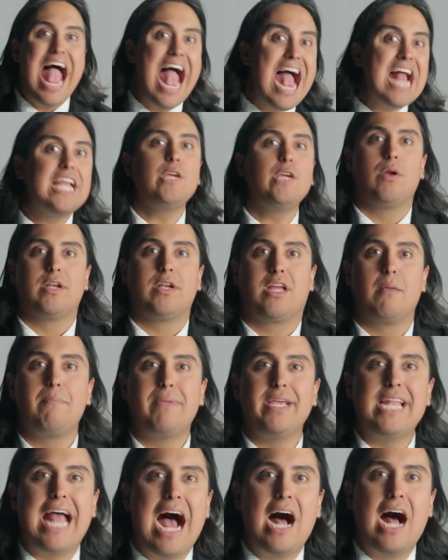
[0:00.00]
Anyone can be
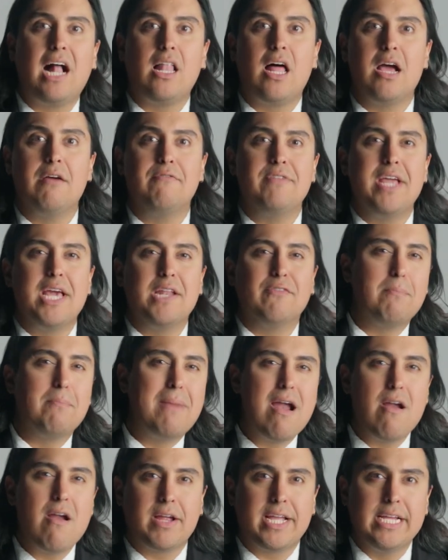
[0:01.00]
an ally of Native
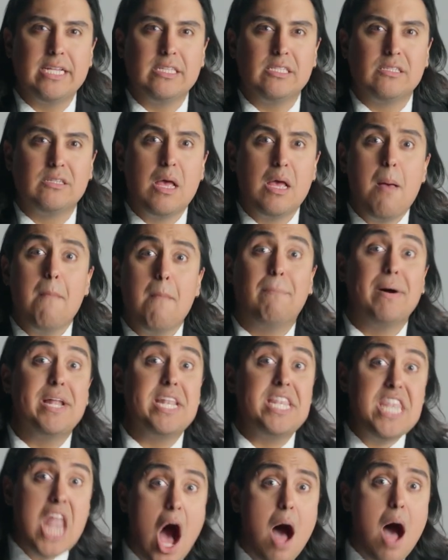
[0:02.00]
Americans, but
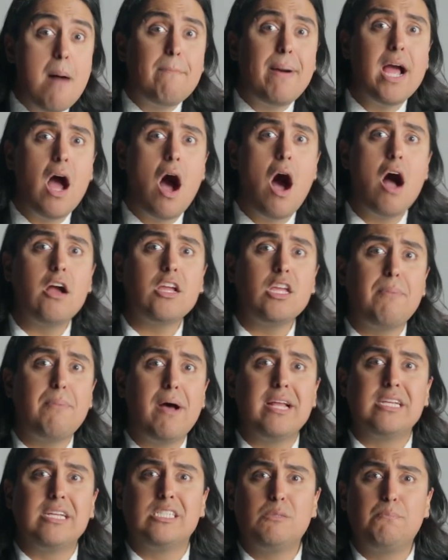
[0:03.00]
not by
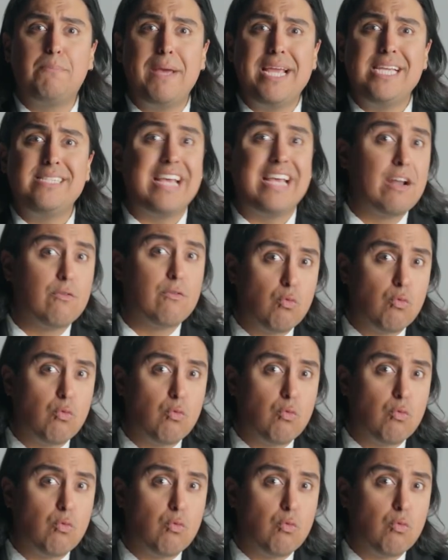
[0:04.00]
occupying space and